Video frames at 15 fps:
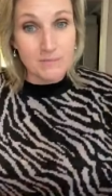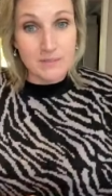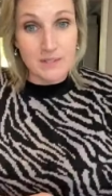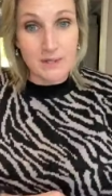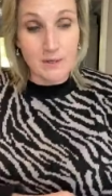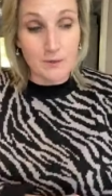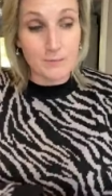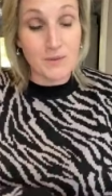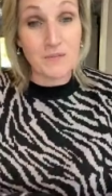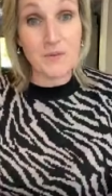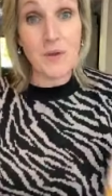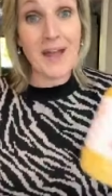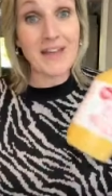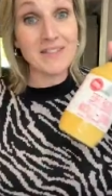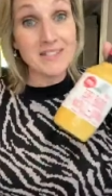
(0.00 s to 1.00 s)
So
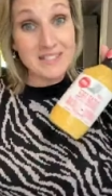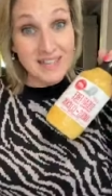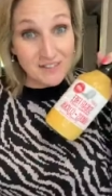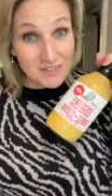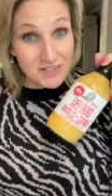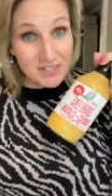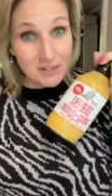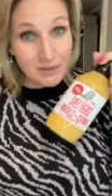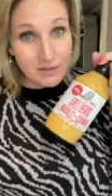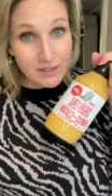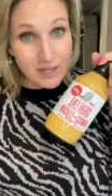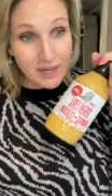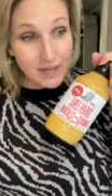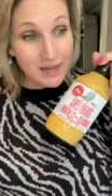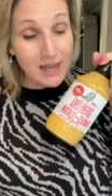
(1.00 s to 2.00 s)
if you had this every single
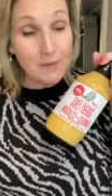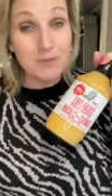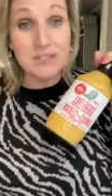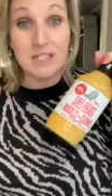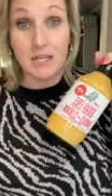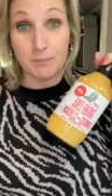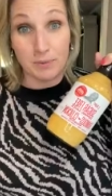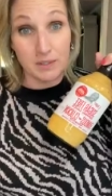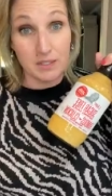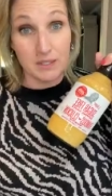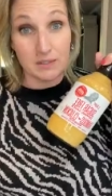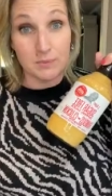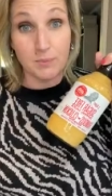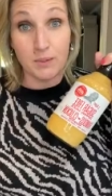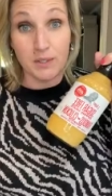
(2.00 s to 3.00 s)
day, I would say,
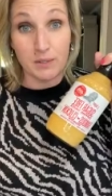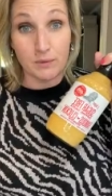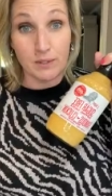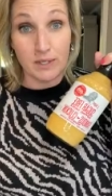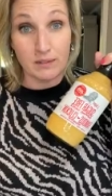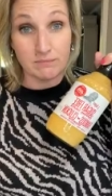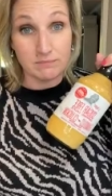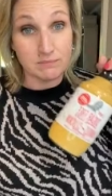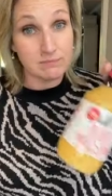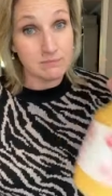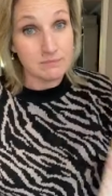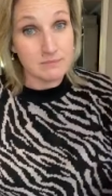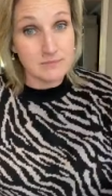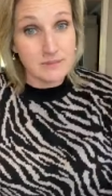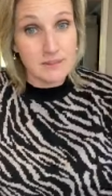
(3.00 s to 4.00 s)
please put it away.
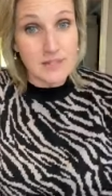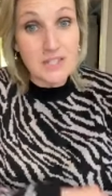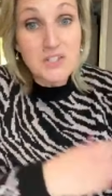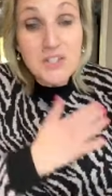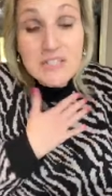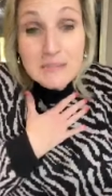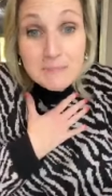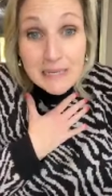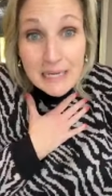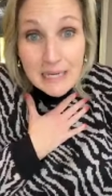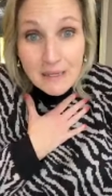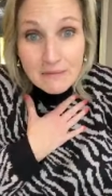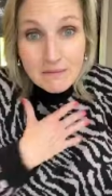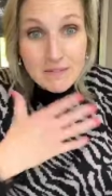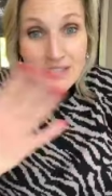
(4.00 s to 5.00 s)
That's just
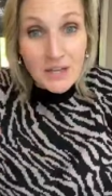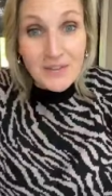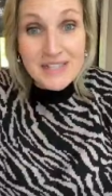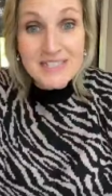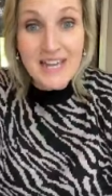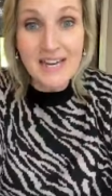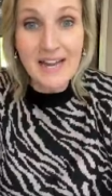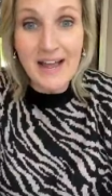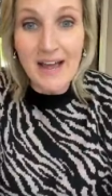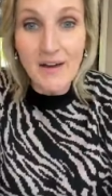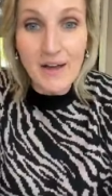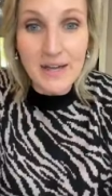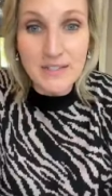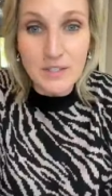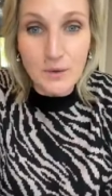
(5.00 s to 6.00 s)
me. So that's kind of
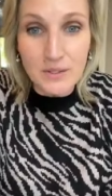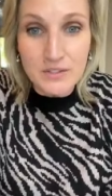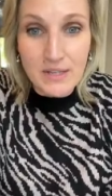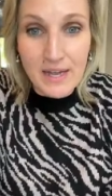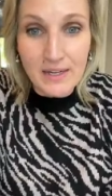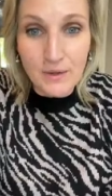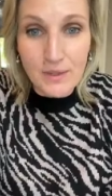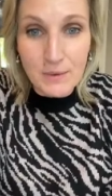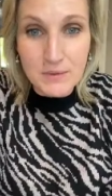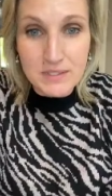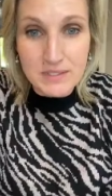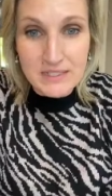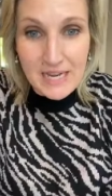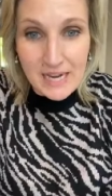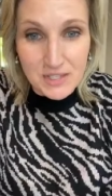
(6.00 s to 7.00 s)
how I do it. So I know that
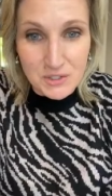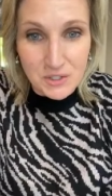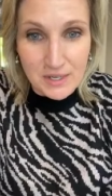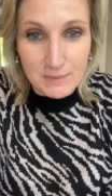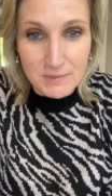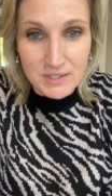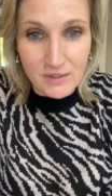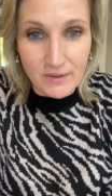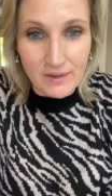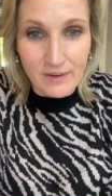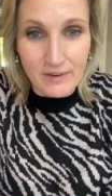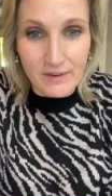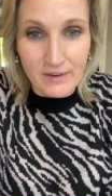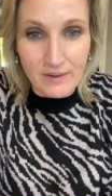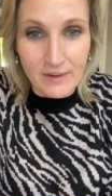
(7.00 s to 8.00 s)
was a tangent. I'm sorry,
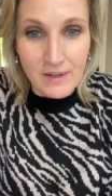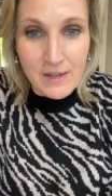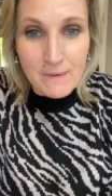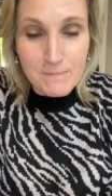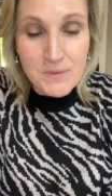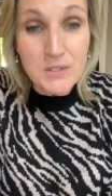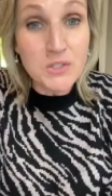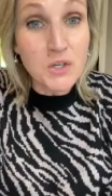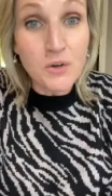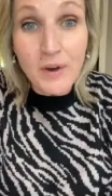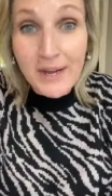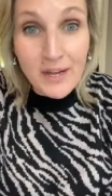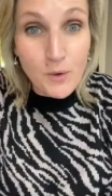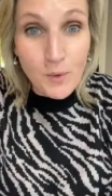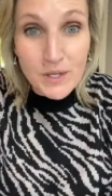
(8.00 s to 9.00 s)
Erica. That's a
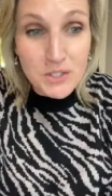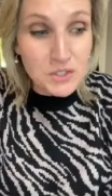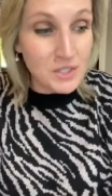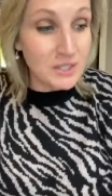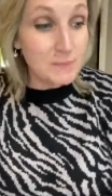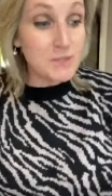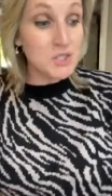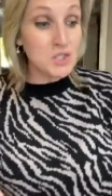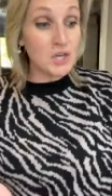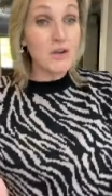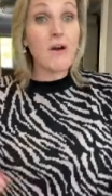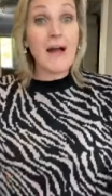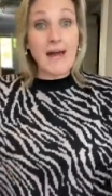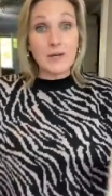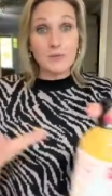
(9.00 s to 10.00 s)
great question. Let me show
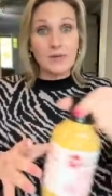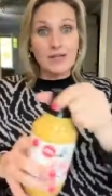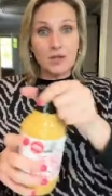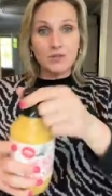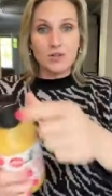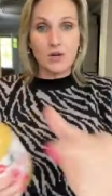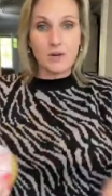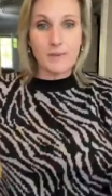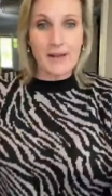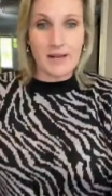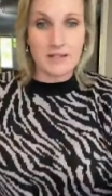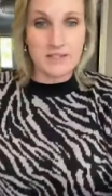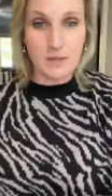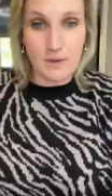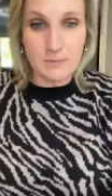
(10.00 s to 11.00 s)
y'all how to read those carb
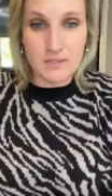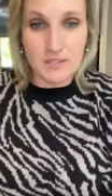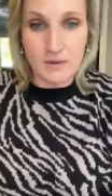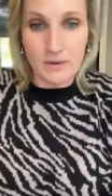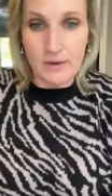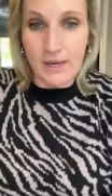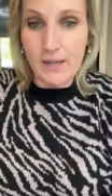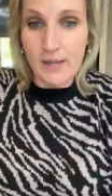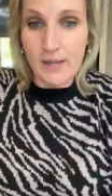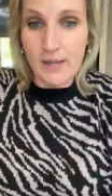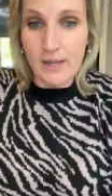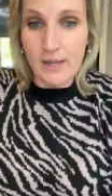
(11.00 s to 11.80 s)
counts though. I'm sorry.